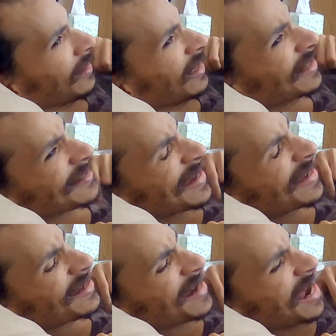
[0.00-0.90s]
He is
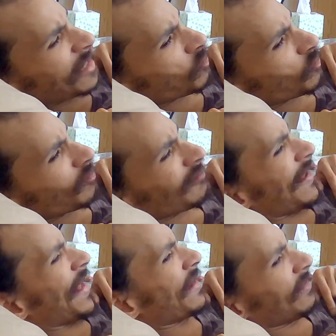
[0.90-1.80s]
a
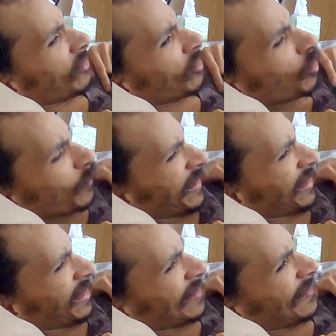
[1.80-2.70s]
natural at
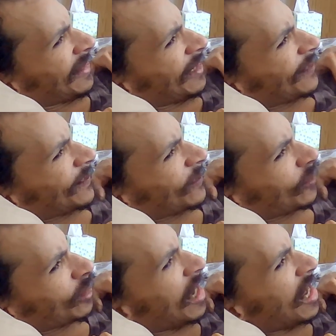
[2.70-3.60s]
doing this
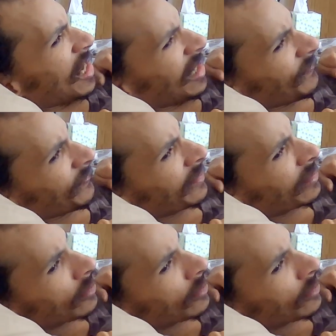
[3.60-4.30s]
job.